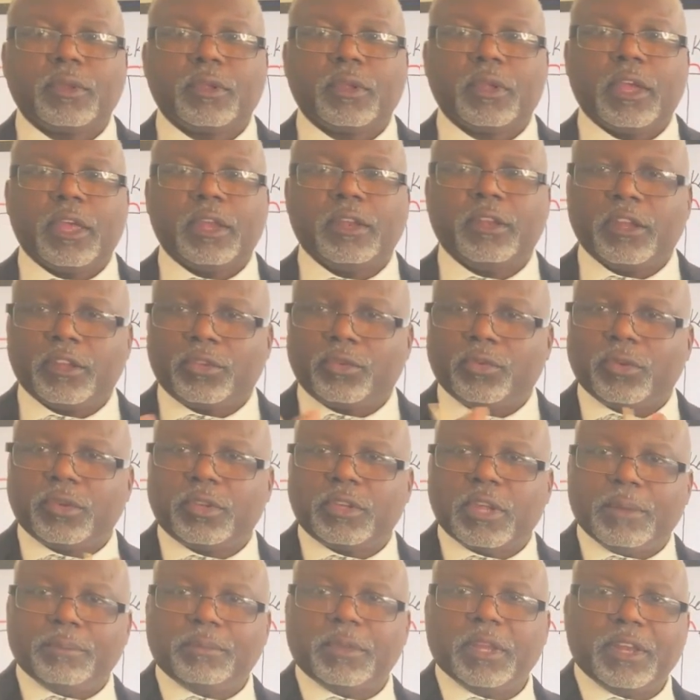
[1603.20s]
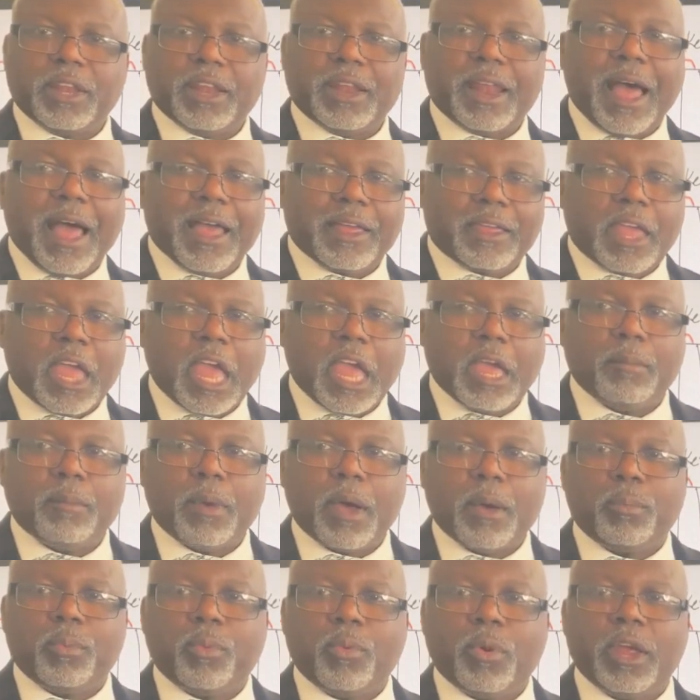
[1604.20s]
and this was something that I came
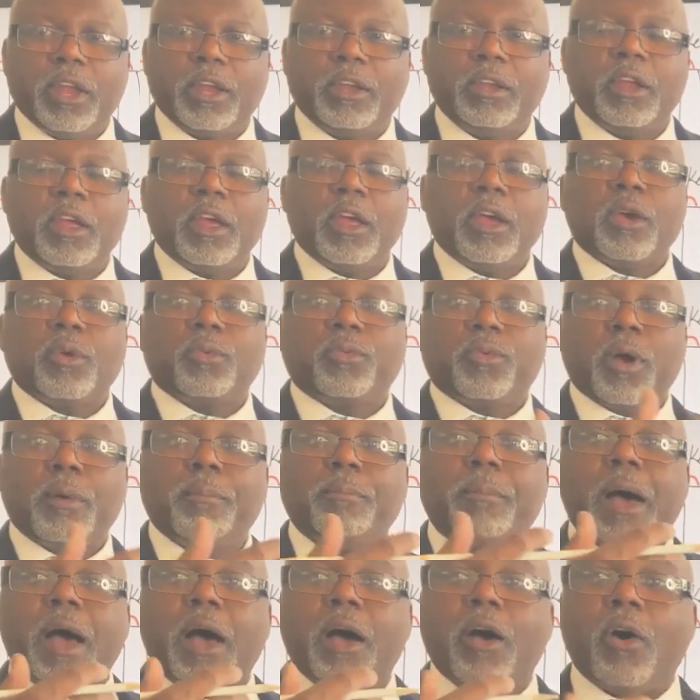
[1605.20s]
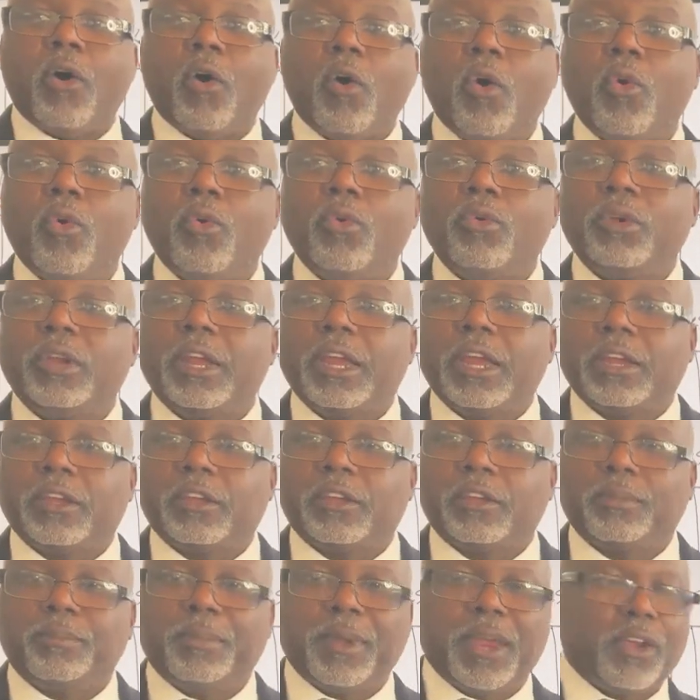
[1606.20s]
up with from my own
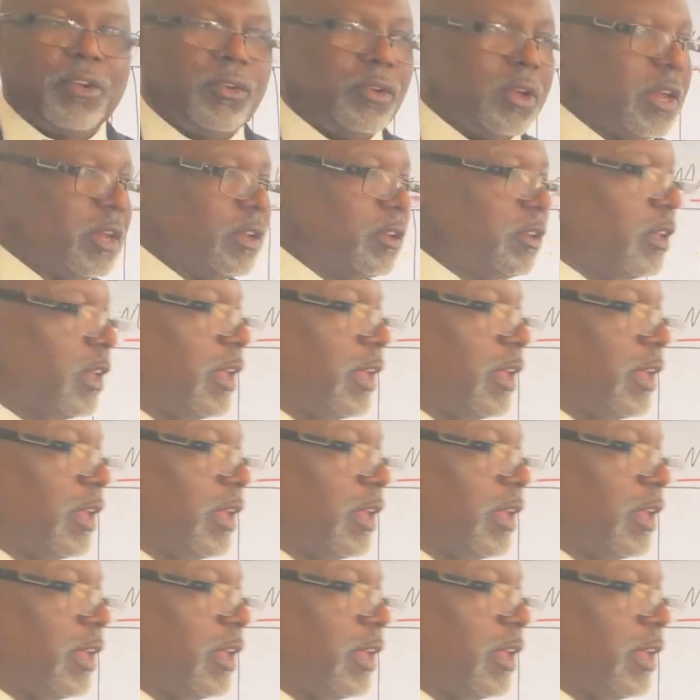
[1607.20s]
experience,